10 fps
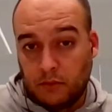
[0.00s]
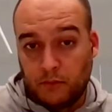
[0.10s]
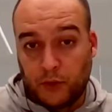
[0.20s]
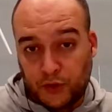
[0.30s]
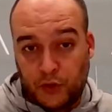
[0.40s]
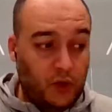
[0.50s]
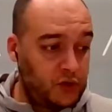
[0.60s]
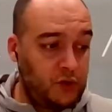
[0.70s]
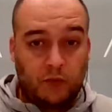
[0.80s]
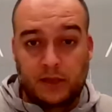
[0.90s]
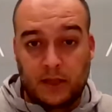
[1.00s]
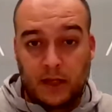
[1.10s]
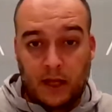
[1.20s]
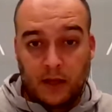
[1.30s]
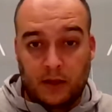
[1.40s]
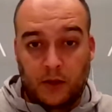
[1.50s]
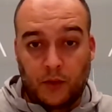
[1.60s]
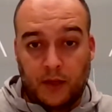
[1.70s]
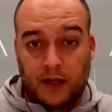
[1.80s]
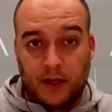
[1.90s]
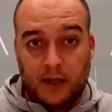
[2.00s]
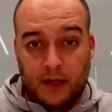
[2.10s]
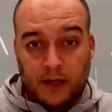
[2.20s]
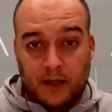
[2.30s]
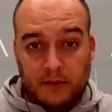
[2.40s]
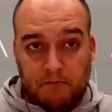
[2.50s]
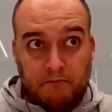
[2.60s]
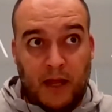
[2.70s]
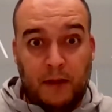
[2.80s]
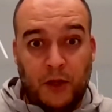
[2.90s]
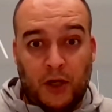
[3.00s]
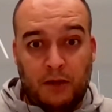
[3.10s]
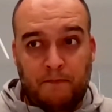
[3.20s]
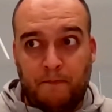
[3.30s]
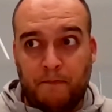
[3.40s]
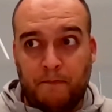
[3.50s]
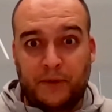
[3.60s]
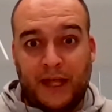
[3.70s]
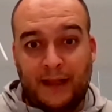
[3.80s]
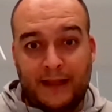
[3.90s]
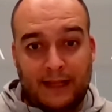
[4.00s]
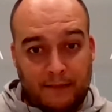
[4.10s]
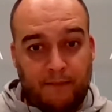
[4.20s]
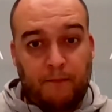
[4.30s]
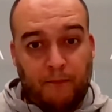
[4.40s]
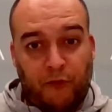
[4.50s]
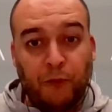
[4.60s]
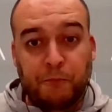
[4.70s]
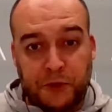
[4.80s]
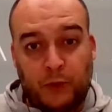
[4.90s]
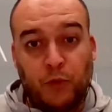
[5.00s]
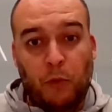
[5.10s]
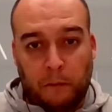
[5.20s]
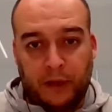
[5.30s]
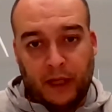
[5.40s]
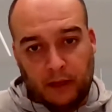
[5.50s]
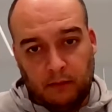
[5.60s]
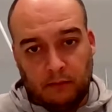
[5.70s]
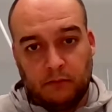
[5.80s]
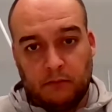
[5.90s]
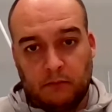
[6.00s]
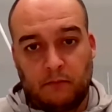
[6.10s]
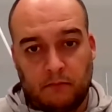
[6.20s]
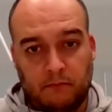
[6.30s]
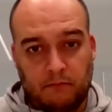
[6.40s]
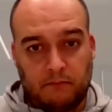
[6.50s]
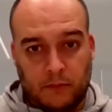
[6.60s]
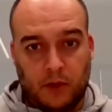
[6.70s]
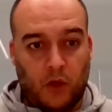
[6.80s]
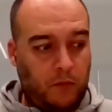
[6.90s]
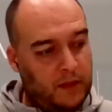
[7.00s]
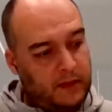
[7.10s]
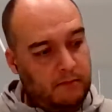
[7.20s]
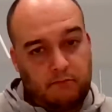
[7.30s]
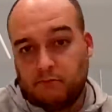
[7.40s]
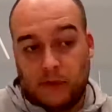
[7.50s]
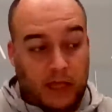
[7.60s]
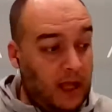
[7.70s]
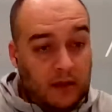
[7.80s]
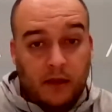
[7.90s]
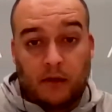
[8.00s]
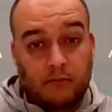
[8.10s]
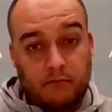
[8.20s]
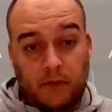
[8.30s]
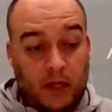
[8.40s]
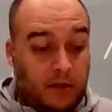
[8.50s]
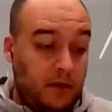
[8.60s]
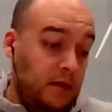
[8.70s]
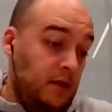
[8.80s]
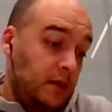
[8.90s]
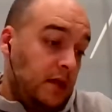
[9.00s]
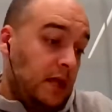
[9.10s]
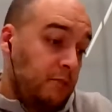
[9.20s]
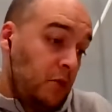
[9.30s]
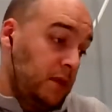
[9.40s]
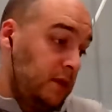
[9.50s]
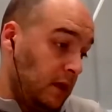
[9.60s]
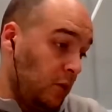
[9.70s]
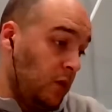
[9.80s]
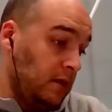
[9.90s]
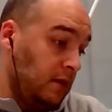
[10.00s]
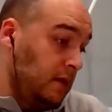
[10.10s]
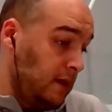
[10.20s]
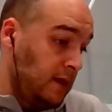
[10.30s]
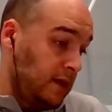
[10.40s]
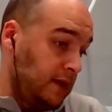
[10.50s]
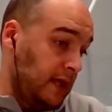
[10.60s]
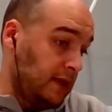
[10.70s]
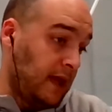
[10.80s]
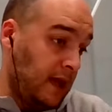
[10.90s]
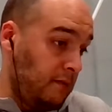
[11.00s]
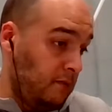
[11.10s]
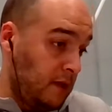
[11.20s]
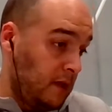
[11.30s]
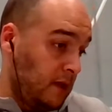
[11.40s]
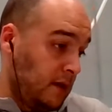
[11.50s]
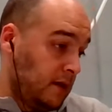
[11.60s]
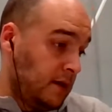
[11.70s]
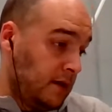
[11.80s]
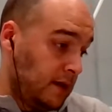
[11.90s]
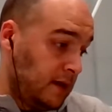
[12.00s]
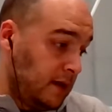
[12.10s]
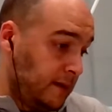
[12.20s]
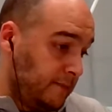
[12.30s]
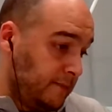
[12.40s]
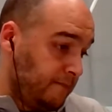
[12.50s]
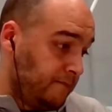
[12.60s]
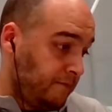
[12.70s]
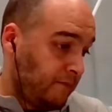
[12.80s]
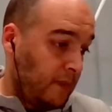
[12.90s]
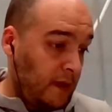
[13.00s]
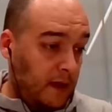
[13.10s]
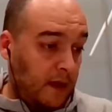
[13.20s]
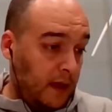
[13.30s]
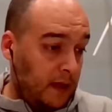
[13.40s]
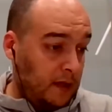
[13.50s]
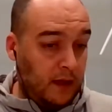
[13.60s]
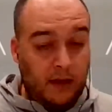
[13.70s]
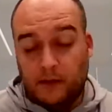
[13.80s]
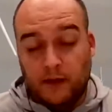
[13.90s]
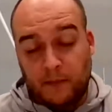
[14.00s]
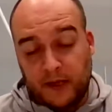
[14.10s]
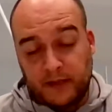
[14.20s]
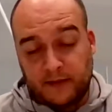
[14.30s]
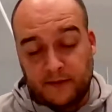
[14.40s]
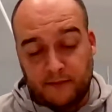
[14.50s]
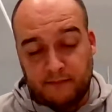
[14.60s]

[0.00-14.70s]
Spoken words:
Porto also was doing maybe not playing that football that we were playing, but they get there, and in that moment they won that game, and they passed